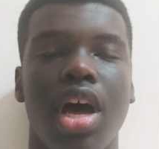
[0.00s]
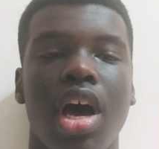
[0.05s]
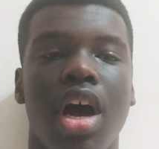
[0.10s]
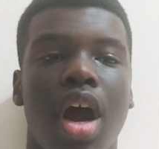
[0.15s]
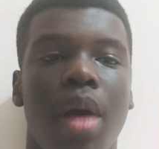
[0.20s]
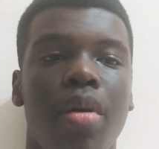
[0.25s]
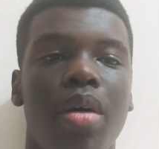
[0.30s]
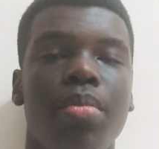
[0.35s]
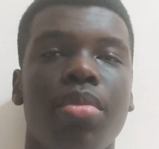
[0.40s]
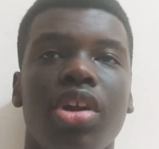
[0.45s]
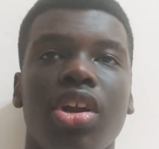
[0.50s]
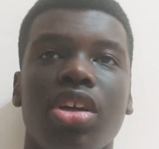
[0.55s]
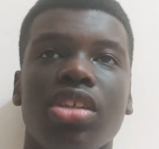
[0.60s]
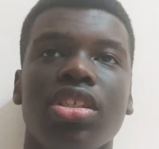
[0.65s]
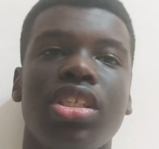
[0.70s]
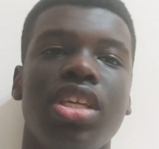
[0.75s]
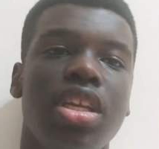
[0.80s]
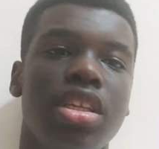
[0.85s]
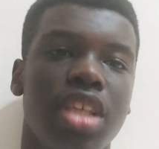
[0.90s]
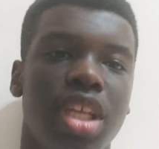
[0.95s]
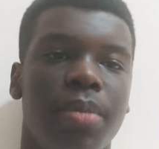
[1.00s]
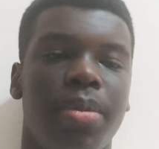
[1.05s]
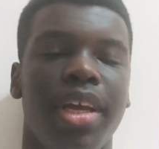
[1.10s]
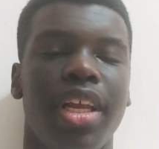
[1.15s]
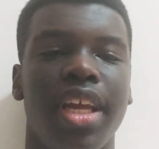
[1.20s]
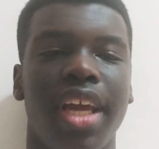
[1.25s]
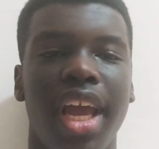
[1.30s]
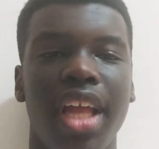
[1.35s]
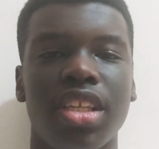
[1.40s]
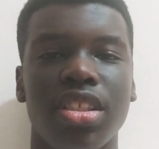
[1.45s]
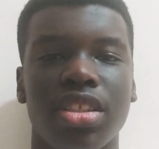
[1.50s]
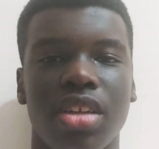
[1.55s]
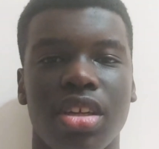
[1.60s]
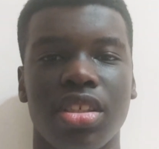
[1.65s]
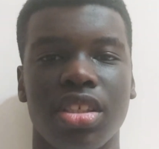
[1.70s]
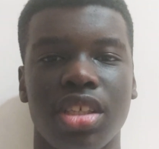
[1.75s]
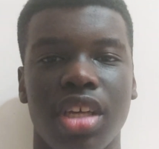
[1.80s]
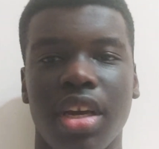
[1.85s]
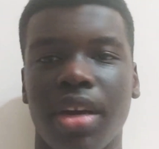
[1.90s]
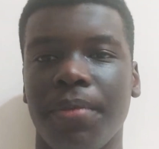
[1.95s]
I remember last season he played against us
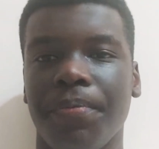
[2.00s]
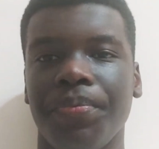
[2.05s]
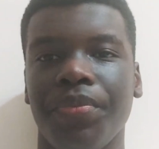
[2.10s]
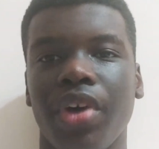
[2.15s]
here